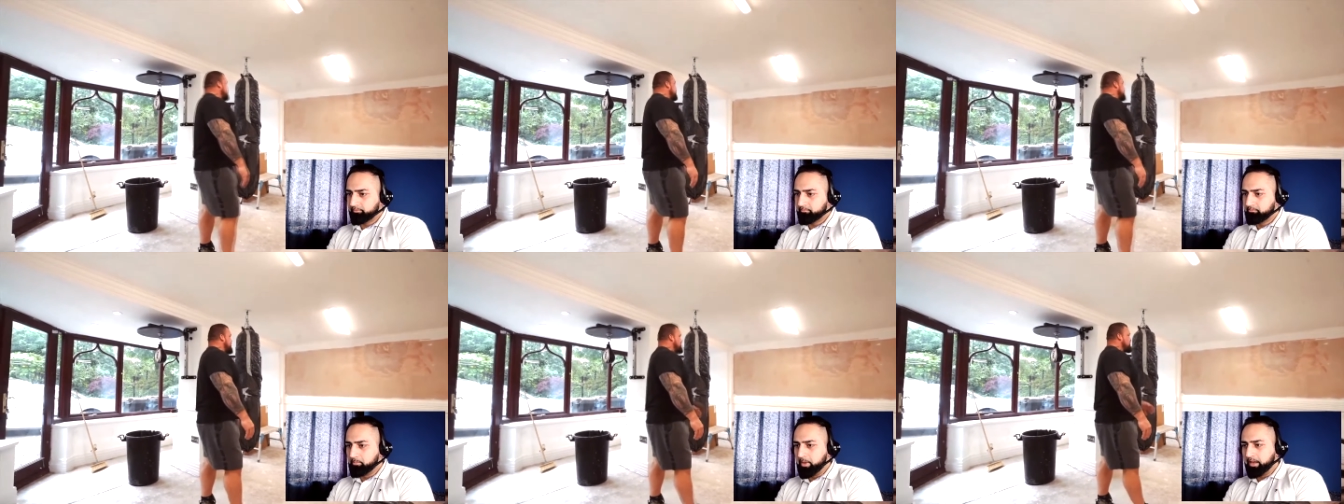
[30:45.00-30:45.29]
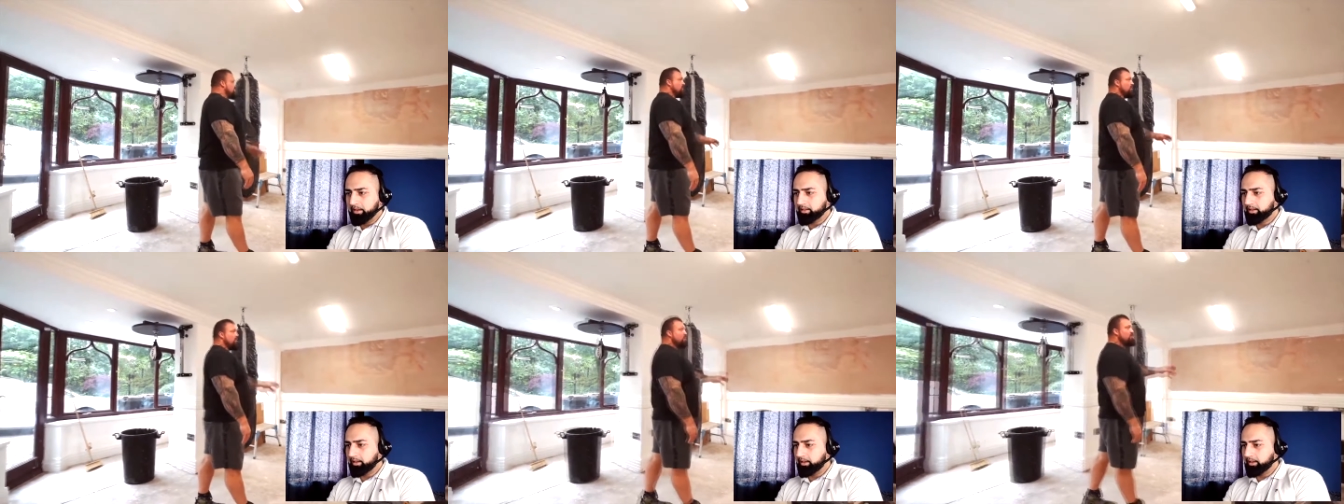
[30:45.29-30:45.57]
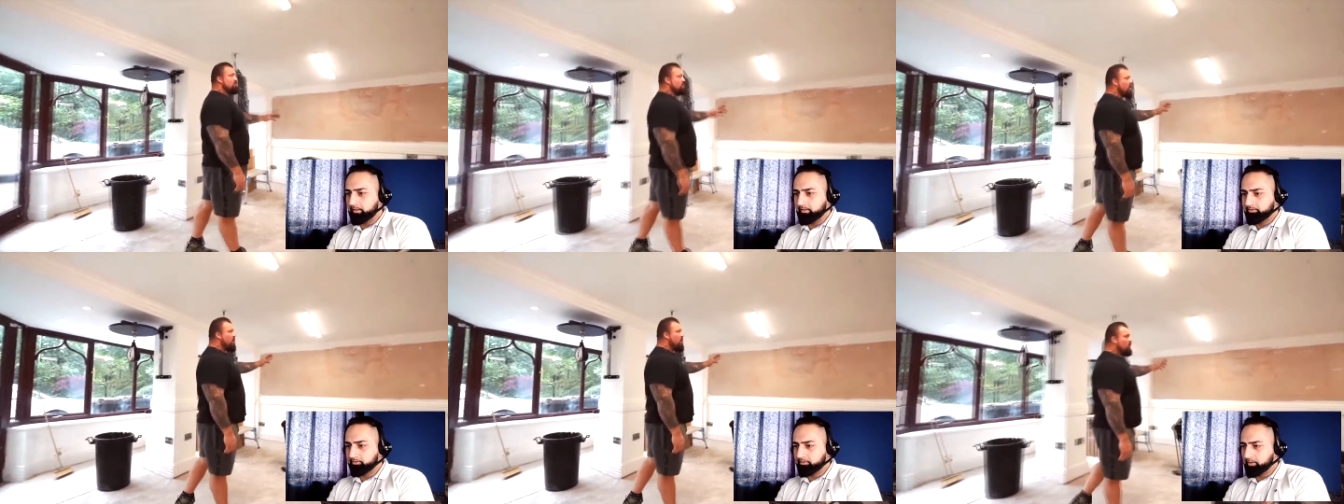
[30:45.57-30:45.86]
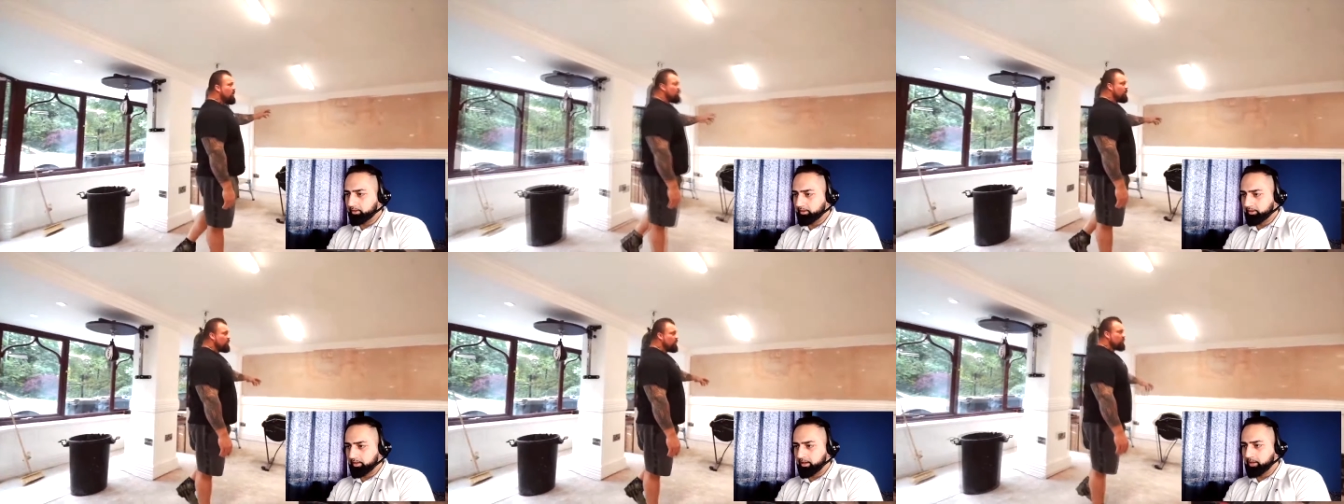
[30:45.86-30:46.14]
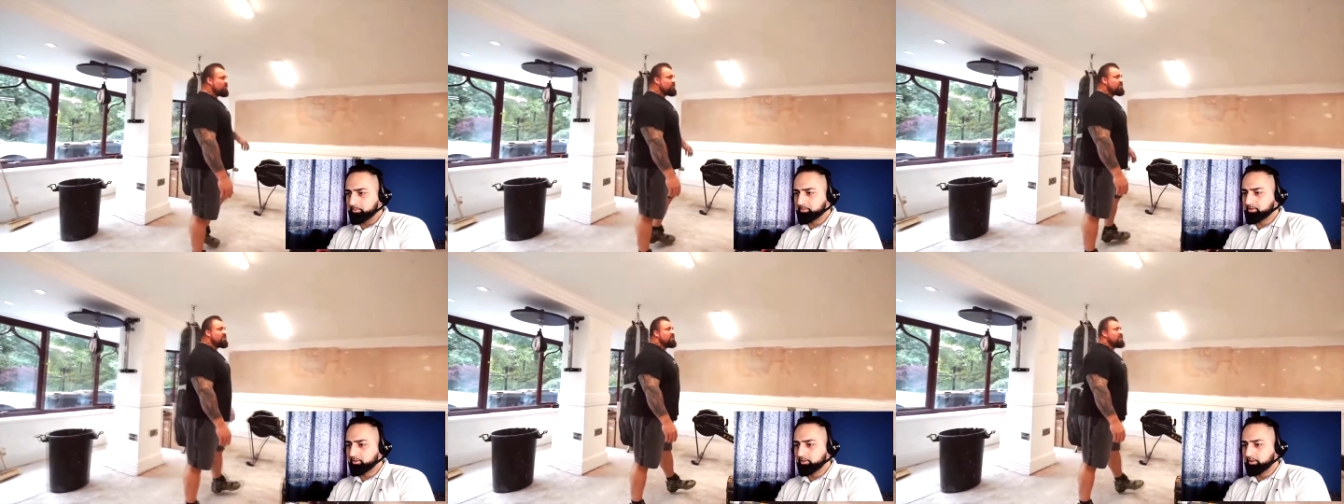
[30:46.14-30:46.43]
Man cave, I
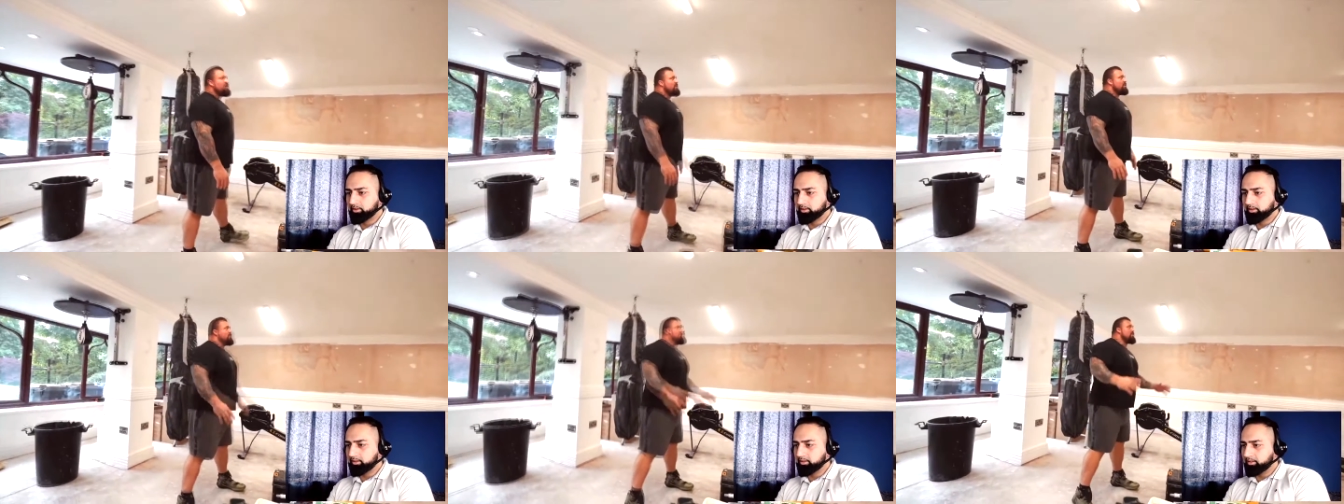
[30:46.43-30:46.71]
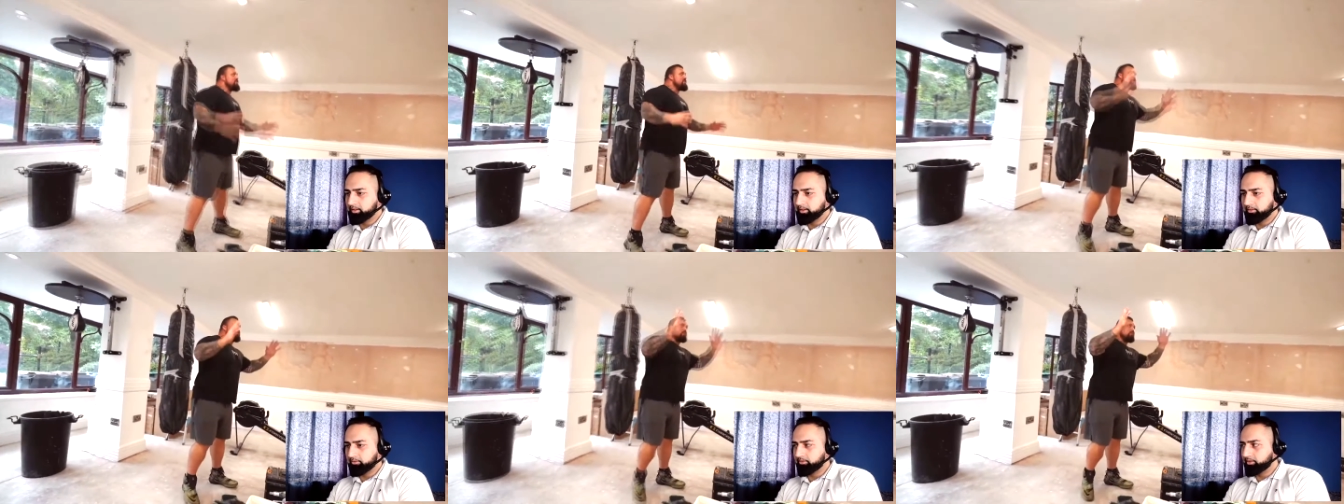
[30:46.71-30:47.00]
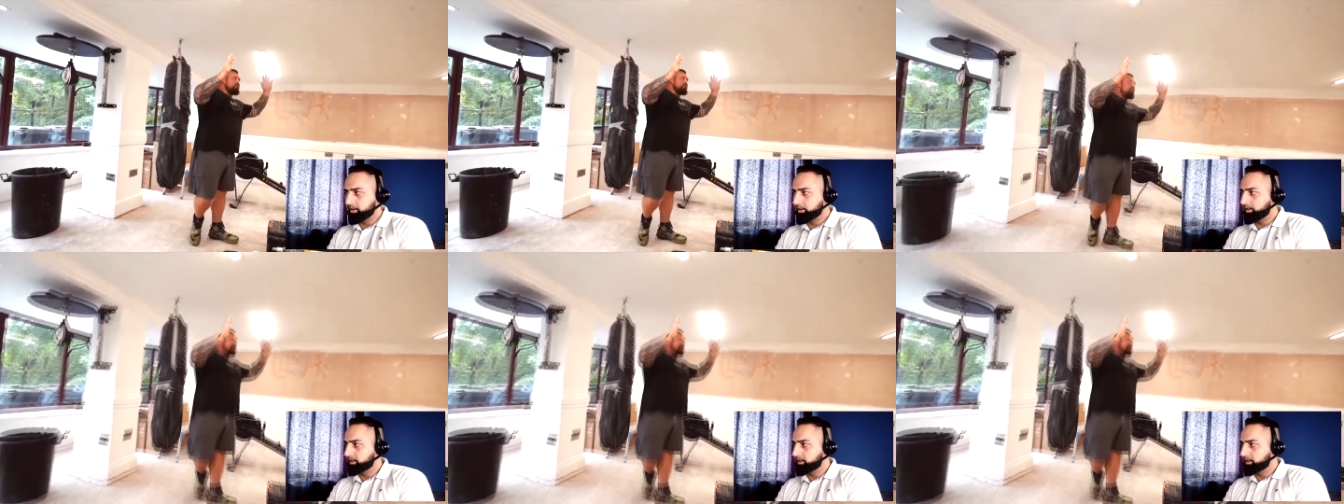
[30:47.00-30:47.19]
absolutely love that.